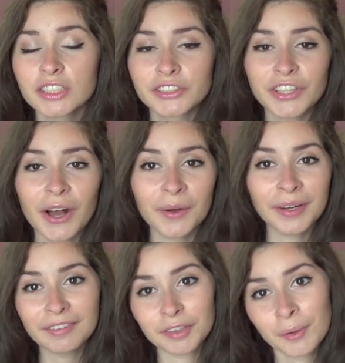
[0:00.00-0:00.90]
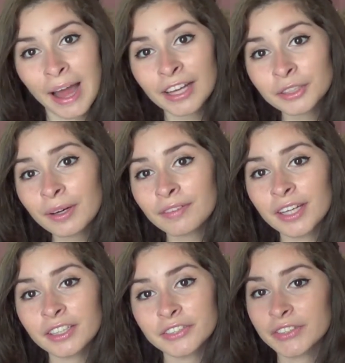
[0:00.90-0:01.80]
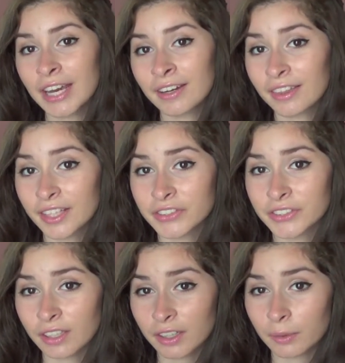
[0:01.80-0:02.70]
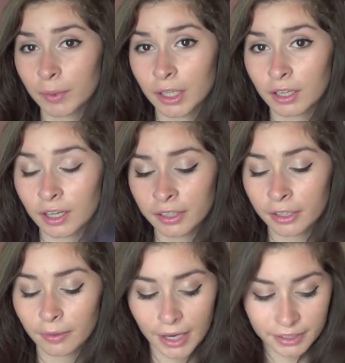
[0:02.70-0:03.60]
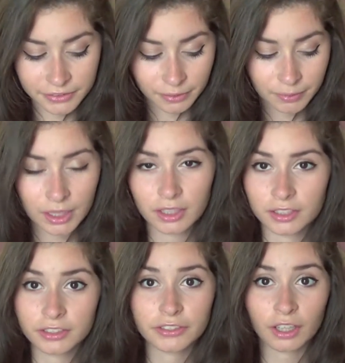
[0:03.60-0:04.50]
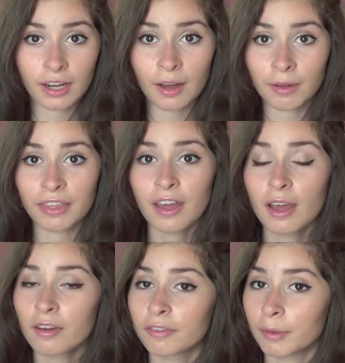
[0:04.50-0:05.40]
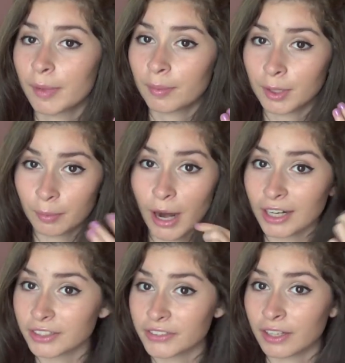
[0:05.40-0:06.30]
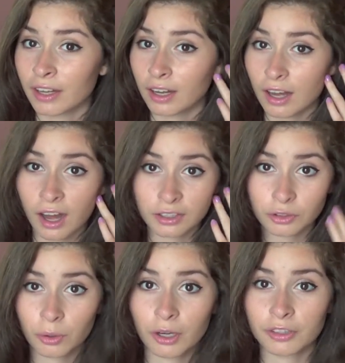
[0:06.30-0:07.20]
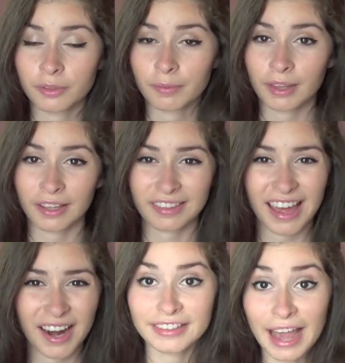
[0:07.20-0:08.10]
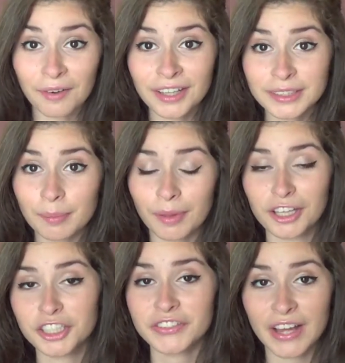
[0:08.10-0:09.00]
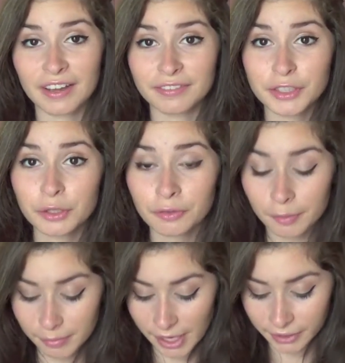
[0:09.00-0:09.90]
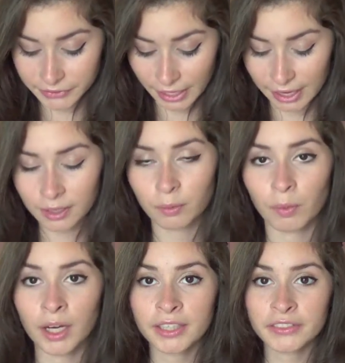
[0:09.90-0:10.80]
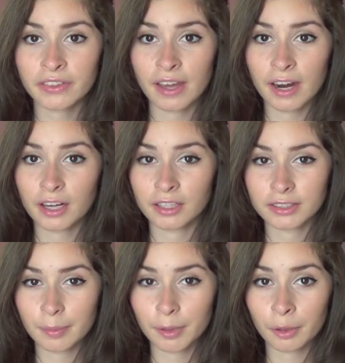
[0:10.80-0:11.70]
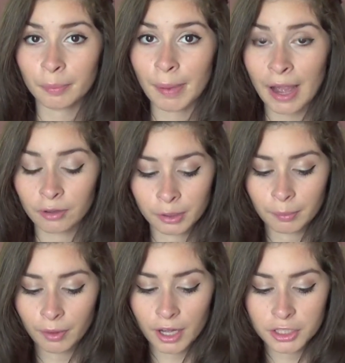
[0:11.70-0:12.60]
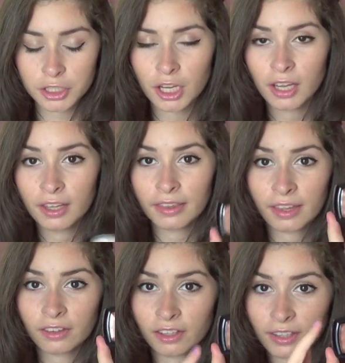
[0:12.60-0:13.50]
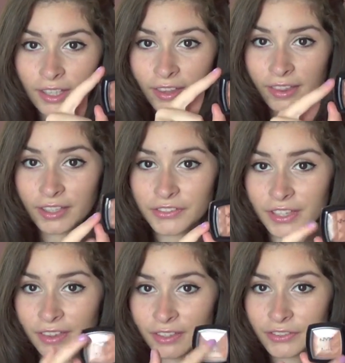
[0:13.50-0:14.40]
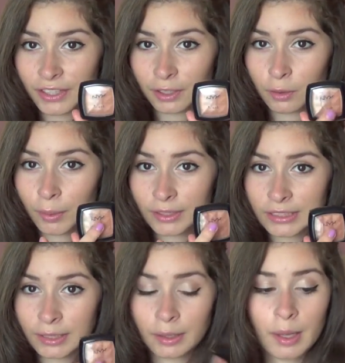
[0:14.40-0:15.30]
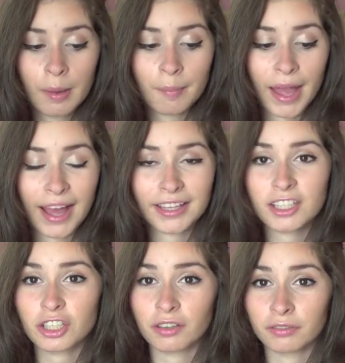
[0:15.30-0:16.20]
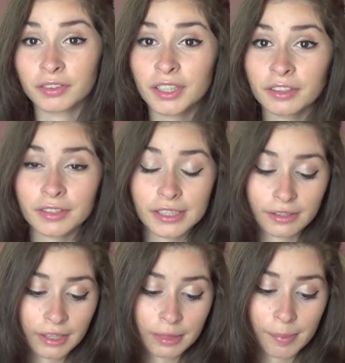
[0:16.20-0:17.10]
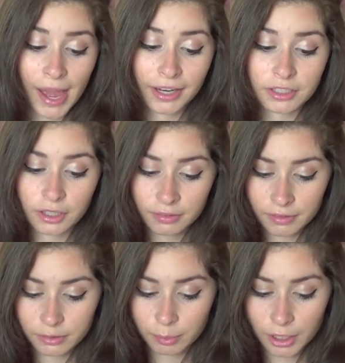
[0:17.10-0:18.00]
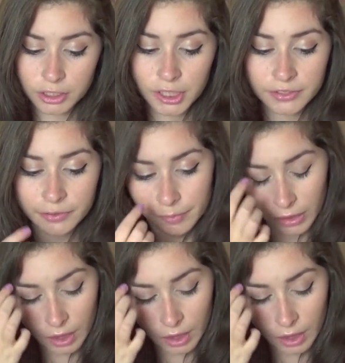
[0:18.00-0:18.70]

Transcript: So if you do have lighter skin, this still can work on you, and it's something good to start out with for maybe practicing a contour or something like that. Now on to blushes. I have two from NYX, and one is their typical powder blush. They look like this in this like quilted package. I really like the packaging of these blushes.